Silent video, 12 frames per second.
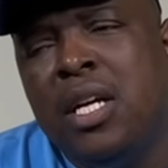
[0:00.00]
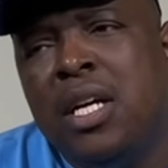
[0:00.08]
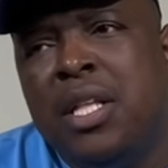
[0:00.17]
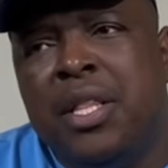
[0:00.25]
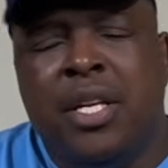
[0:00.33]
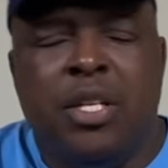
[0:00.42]

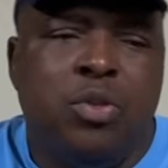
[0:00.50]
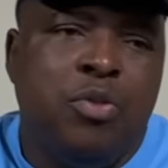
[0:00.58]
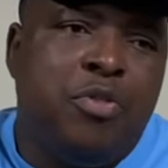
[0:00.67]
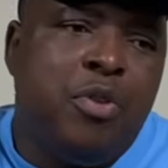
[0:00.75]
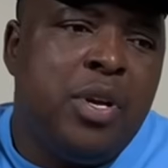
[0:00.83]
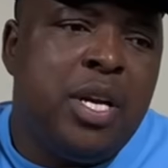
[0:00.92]
3 to
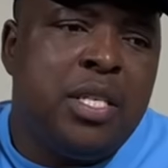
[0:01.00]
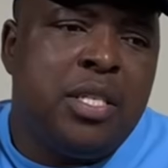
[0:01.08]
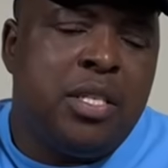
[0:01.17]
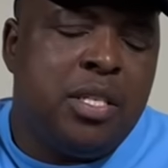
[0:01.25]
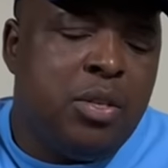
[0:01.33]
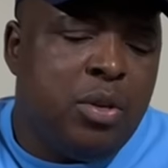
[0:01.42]
4
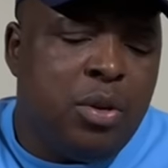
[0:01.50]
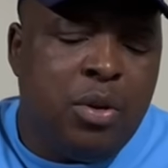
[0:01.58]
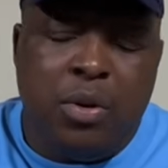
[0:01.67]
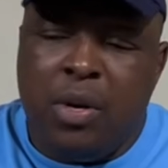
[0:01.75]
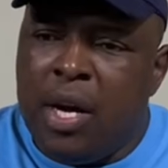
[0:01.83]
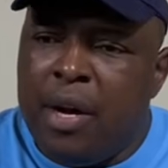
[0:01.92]
years. You
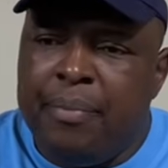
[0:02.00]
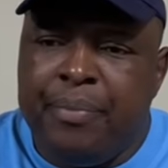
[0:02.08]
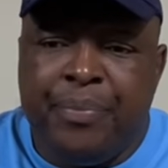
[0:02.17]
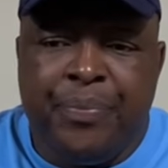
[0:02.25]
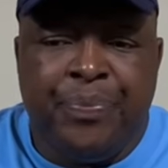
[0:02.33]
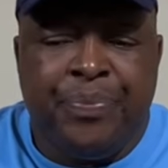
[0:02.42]

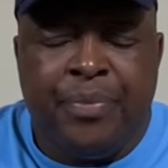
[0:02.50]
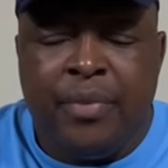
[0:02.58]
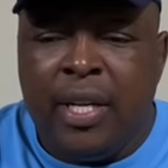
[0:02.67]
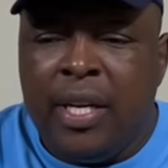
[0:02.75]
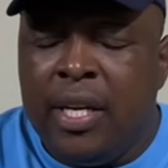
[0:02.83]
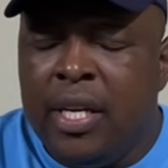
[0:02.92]
know,
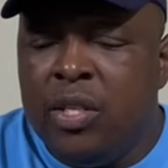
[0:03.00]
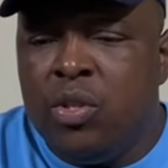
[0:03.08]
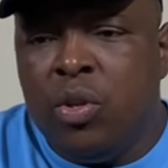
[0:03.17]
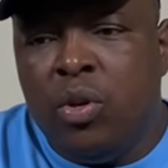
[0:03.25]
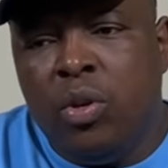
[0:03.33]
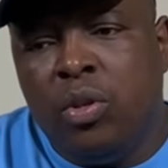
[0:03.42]
he's
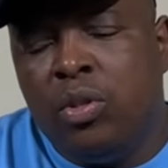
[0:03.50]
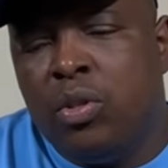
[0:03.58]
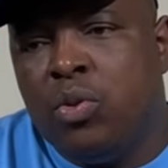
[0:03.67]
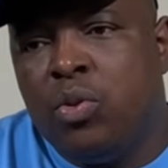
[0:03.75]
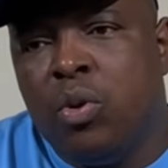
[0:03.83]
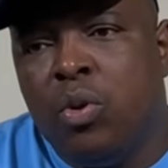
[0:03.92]
looked
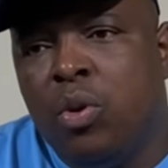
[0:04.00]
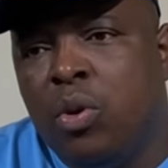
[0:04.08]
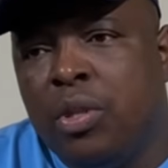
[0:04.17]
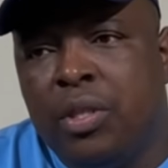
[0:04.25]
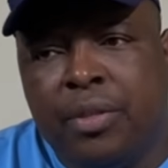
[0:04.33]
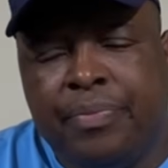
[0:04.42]
so
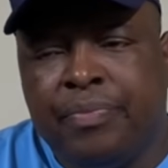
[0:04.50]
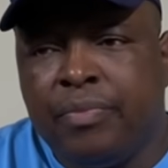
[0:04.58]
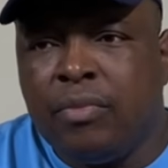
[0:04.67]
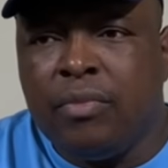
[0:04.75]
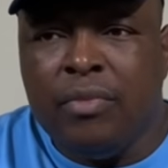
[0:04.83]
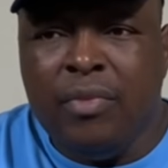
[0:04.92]
good
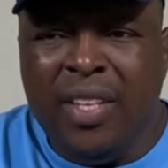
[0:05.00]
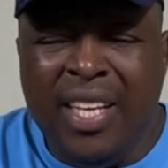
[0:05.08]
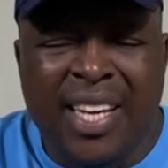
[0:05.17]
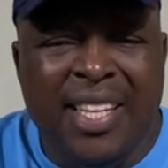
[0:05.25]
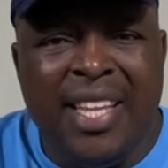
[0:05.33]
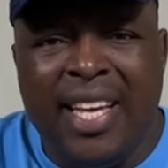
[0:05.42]

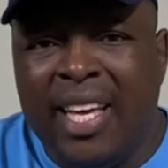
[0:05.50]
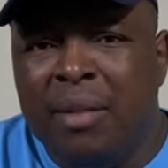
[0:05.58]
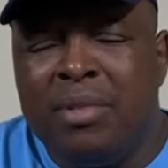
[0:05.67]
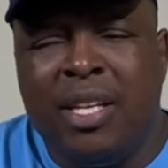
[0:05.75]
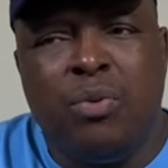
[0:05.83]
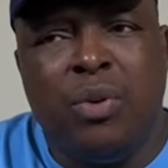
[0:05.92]
in the
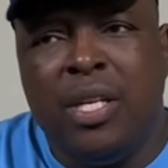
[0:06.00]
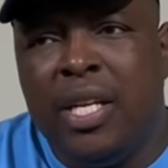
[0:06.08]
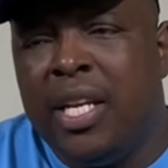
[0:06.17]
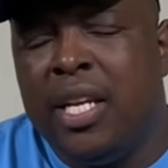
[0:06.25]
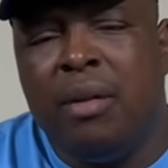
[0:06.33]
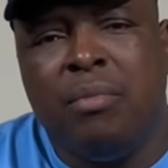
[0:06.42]
games that we
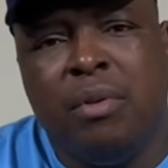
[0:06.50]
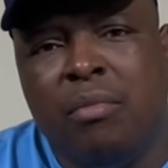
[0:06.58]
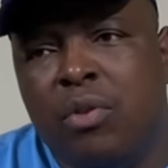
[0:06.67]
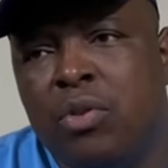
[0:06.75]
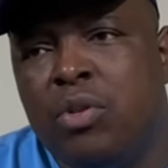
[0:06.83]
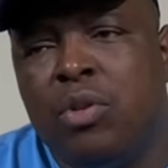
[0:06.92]
needed him the
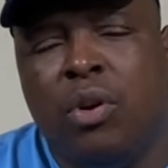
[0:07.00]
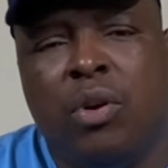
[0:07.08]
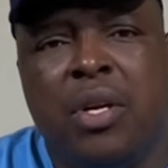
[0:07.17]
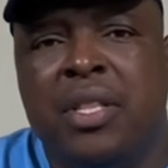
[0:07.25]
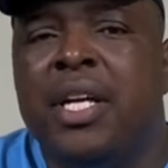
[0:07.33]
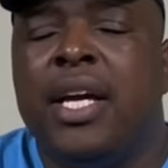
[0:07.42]
most,
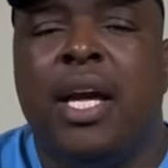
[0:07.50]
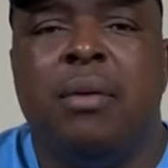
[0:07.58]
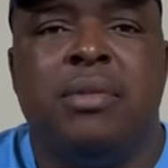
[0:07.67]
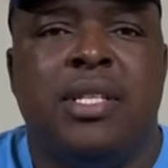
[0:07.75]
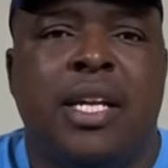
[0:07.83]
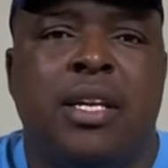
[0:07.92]
or in the
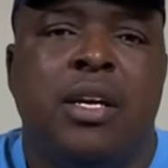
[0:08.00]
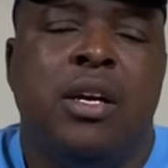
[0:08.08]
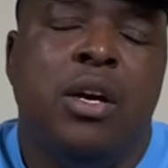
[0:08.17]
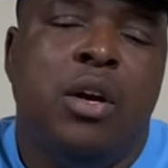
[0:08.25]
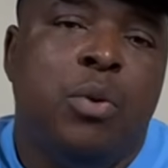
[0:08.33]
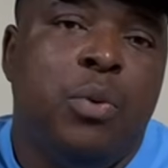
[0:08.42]
games that
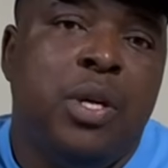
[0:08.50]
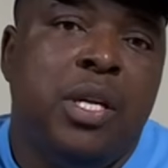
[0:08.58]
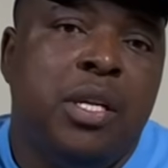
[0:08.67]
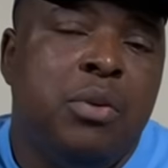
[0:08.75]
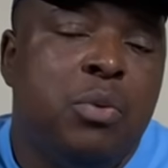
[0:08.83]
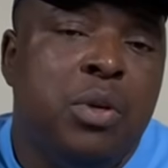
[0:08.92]

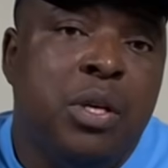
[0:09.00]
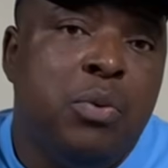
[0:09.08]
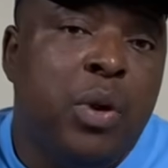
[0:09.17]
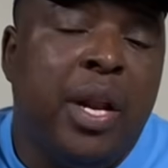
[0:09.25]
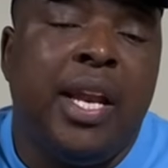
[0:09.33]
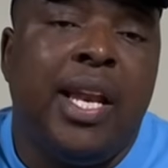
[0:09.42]
we
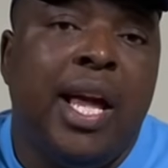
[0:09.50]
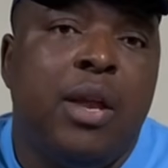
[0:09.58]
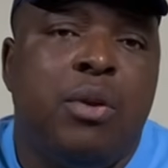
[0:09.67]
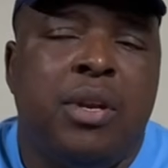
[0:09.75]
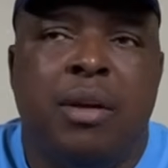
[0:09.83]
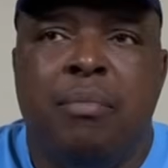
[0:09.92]
relied
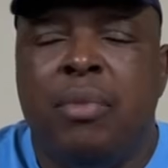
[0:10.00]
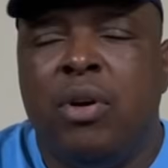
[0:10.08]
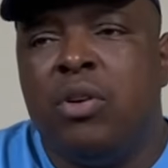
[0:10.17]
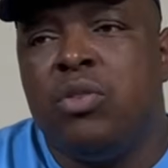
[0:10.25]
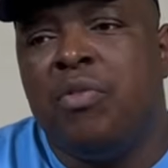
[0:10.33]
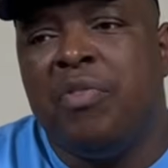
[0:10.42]
on him
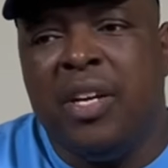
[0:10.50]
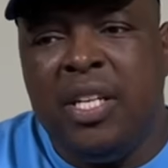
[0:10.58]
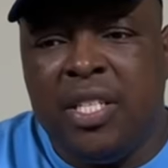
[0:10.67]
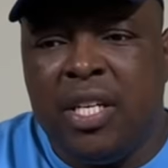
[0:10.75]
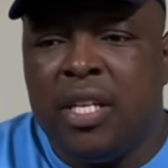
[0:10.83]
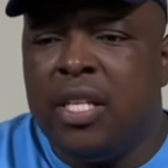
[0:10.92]
because of
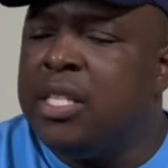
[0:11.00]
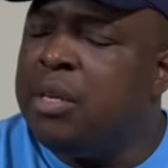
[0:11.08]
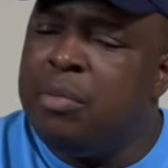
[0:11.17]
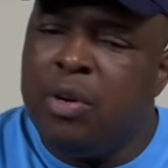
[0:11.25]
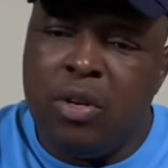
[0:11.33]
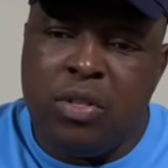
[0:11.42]
injuries and
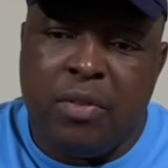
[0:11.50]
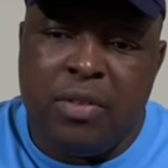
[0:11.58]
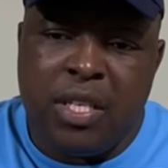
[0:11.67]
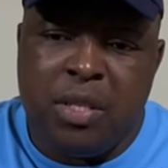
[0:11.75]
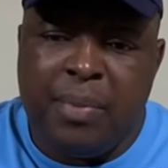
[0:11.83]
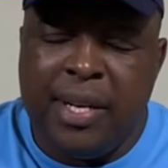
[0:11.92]
because of
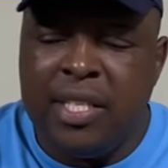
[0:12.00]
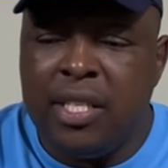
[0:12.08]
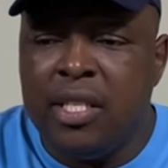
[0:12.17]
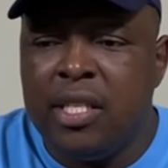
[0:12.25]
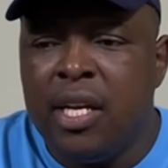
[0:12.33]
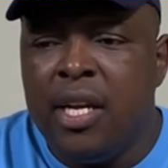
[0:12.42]

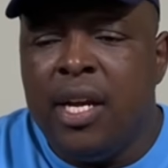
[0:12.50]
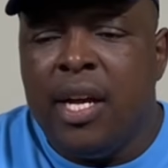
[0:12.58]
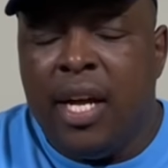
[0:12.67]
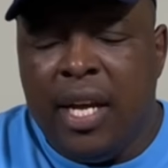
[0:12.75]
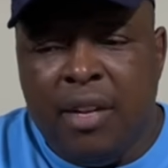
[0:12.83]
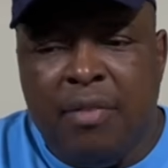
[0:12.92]
suspensions.
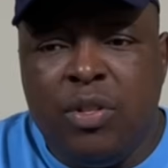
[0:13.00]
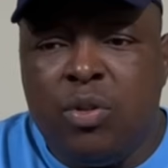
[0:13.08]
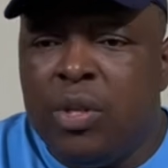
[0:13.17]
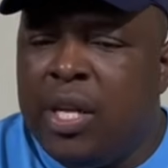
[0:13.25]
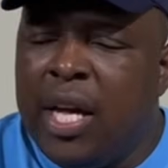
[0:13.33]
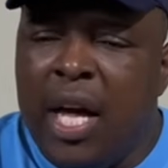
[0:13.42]
And even
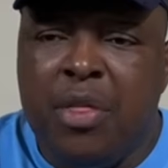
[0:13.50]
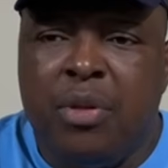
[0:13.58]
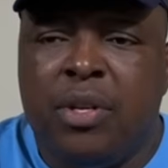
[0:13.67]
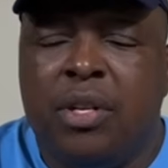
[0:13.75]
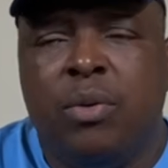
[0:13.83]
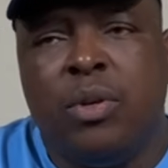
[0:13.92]
today, I
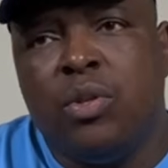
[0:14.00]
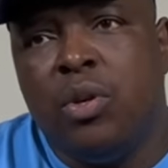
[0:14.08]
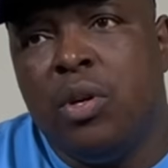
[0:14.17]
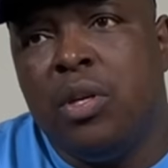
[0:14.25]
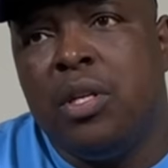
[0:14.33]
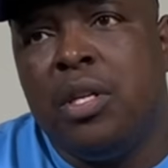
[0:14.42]
thought he was good.